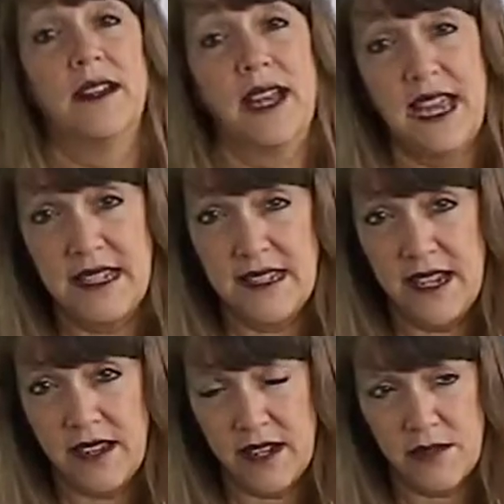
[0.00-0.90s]
I hate to
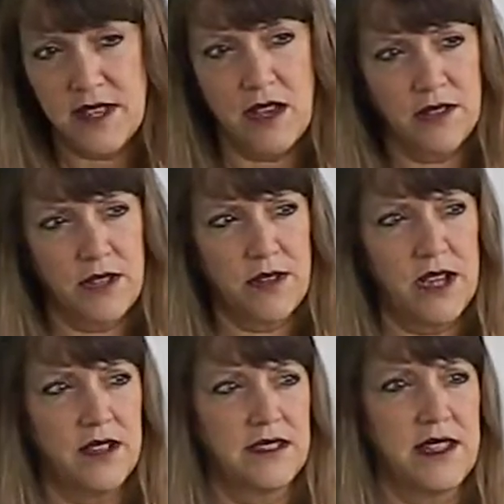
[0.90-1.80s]
tell you that it was also
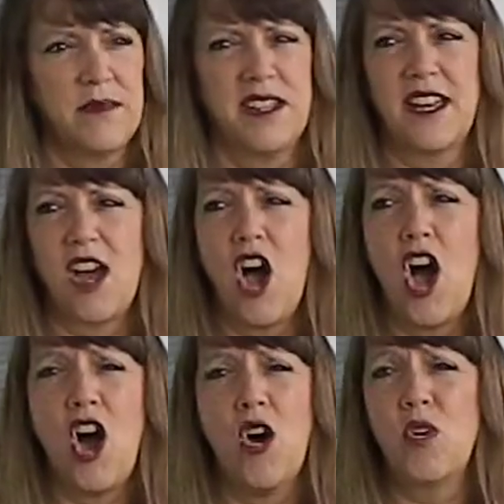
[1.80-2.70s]
called something like
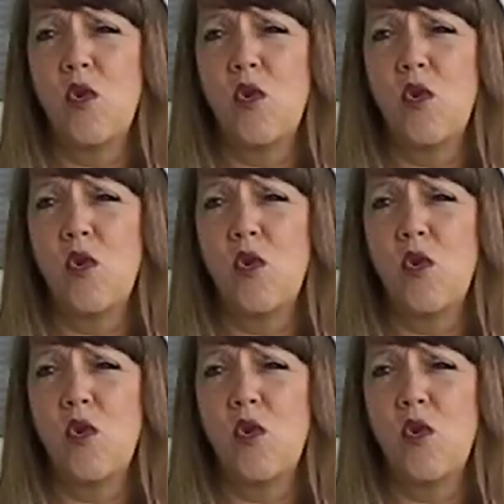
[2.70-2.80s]
Hog